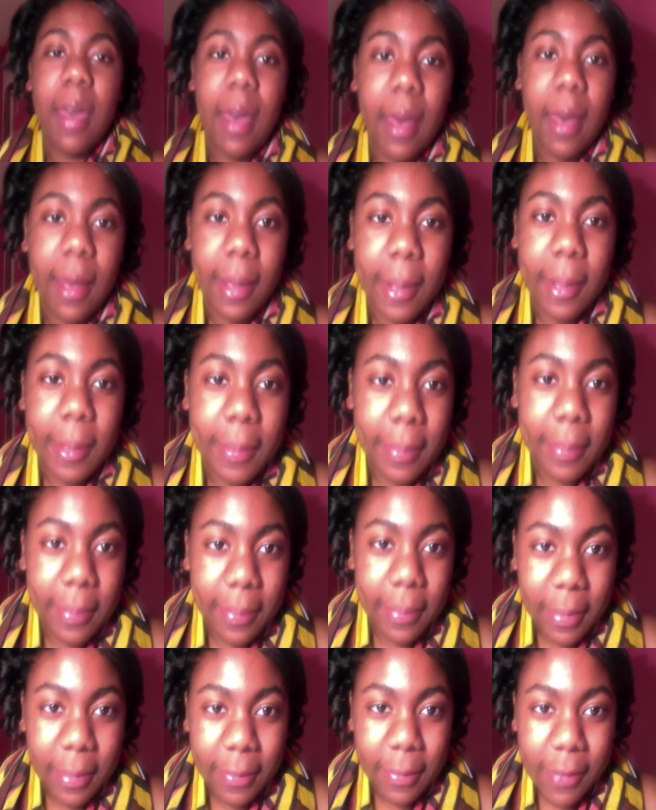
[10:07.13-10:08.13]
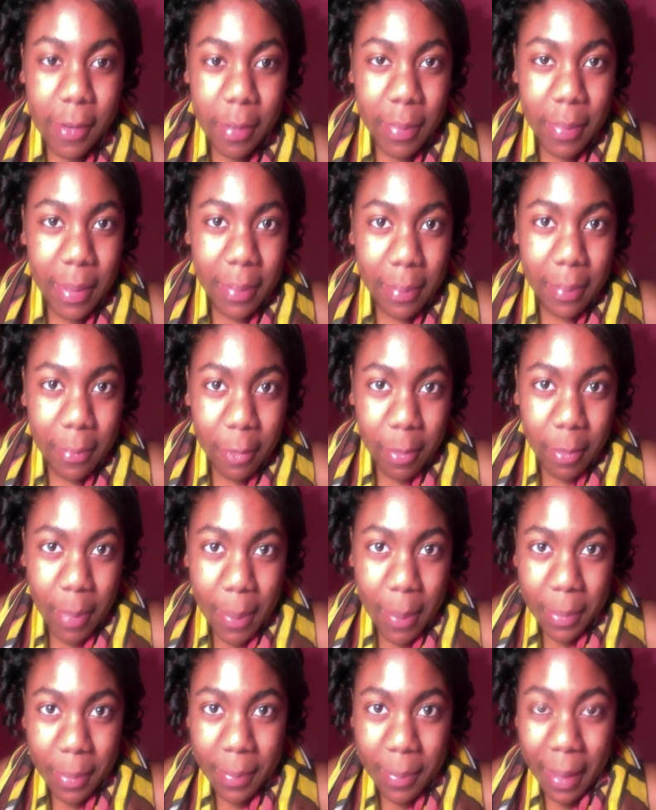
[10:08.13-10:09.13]
If you
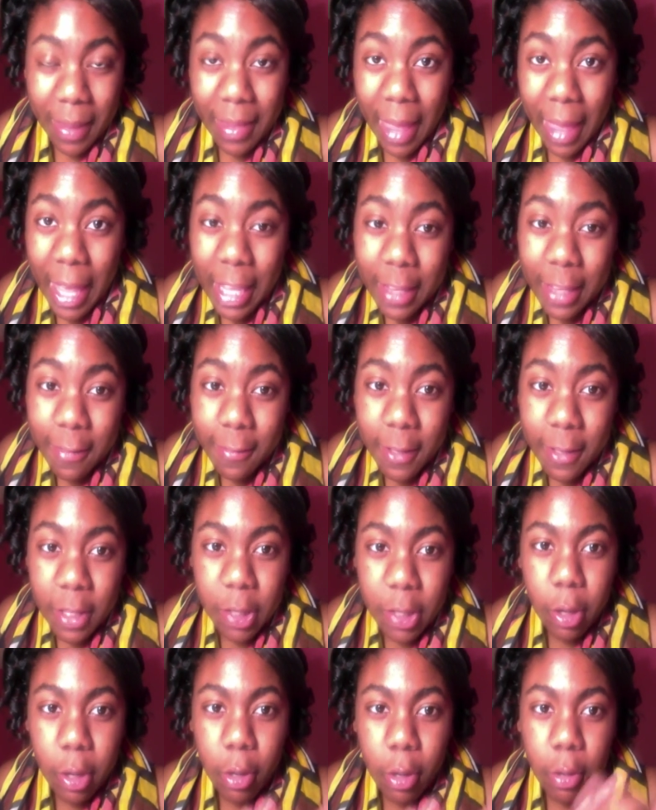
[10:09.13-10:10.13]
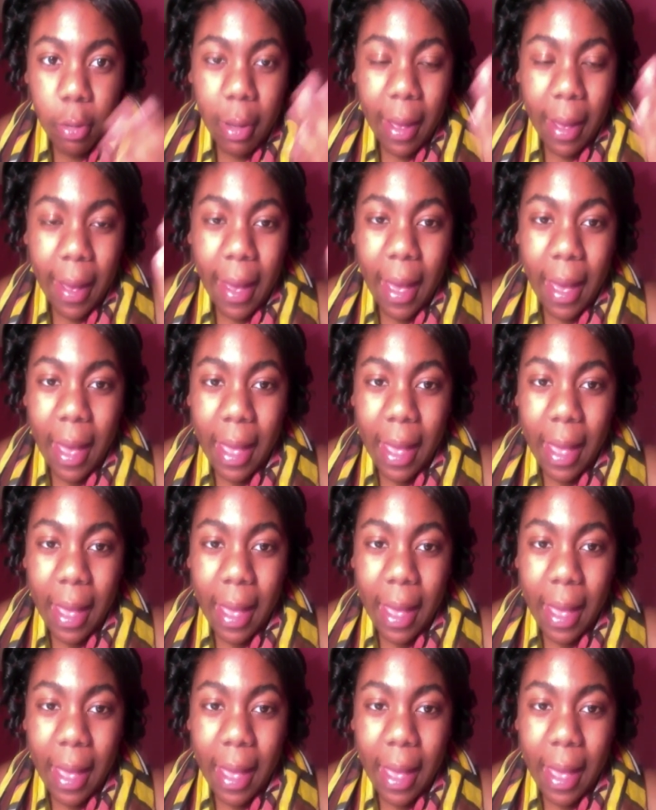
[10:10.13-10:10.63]
remember my last video,